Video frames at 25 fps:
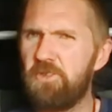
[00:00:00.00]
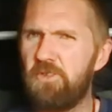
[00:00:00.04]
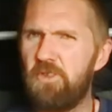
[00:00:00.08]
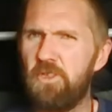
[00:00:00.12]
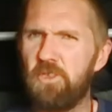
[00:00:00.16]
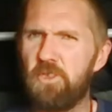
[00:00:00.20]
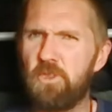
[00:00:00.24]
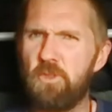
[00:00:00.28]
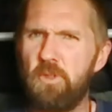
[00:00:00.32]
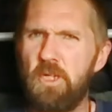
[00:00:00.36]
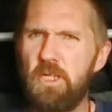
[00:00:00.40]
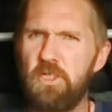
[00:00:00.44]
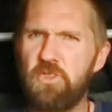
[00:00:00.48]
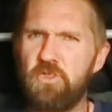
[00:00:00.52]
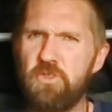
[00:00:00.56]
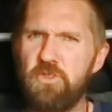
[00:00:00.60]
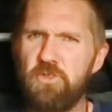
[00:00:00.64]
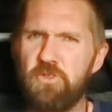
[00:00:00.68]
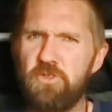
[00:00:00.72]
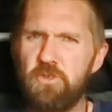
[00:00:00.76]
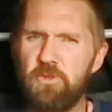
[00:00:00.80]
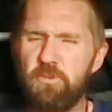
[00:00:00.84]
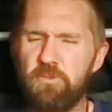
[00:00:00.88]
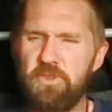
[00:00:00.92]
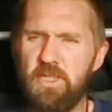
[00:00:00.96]
lot of questions
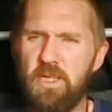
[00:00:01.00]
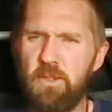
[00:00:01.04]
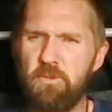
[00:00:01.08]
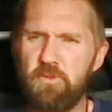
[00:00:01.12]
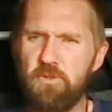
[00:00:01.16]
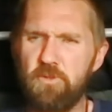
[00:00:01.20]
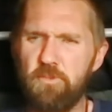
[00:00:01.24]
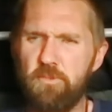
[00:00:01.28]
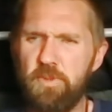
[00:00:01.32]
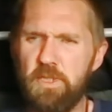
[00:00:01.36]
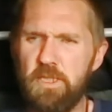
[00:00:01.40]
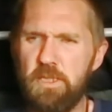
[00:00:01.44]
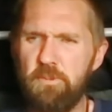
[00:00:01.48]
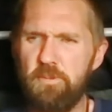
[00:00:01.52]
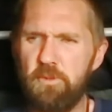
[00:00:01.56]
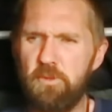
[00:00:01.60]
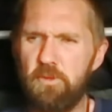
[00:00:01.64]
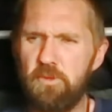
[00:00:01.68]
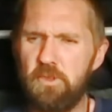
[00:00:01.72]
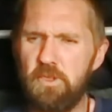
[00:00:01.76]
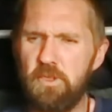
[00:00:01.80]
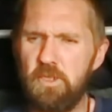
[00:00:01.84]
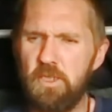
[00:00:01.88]
sometimes from people,